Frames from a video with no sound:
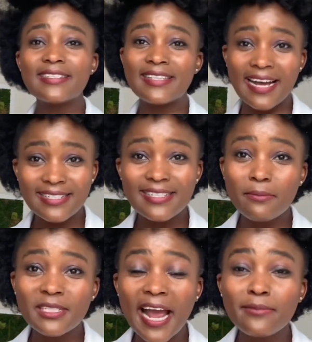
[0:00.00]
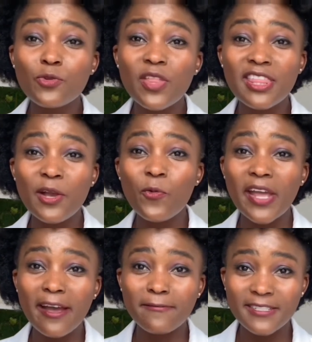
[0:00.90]
that sometimes we think
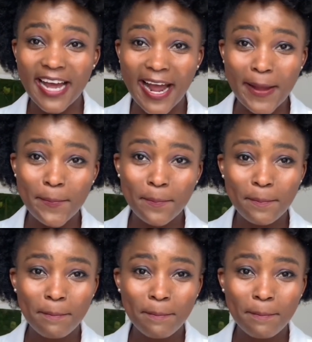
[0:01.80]
we have time,